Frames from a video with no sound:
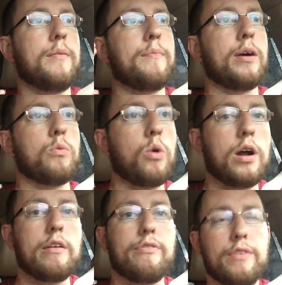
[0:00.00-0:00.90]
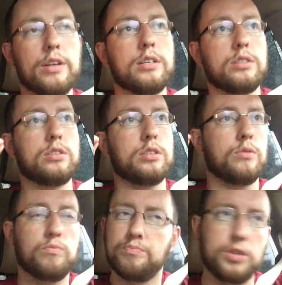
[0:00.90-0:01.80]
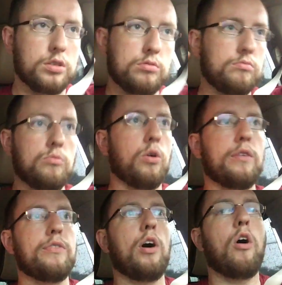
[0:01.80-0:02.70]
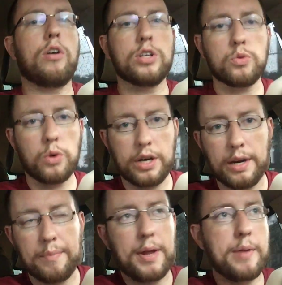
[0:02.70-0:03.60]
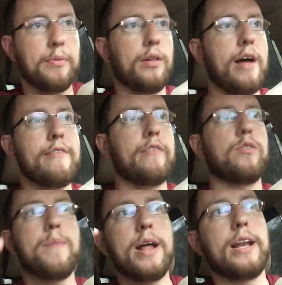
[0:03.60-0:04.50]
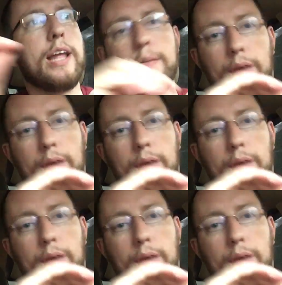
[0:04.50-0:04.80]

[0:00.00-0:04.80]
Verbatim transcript: my wife is just one of the hardest working people I've ever met in